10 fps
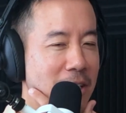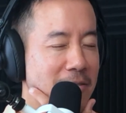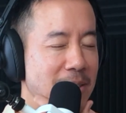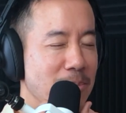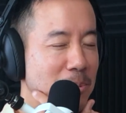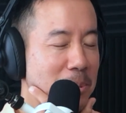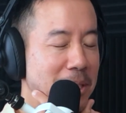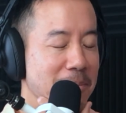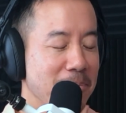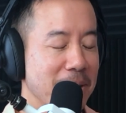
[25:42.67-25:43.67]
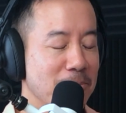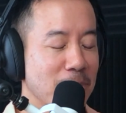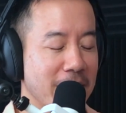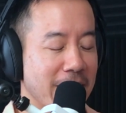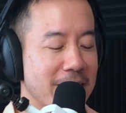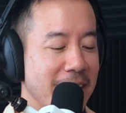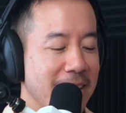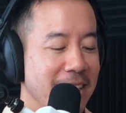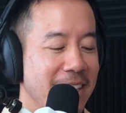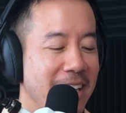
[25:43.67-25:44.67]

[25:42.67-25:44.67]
drivers probably, but we can get to that.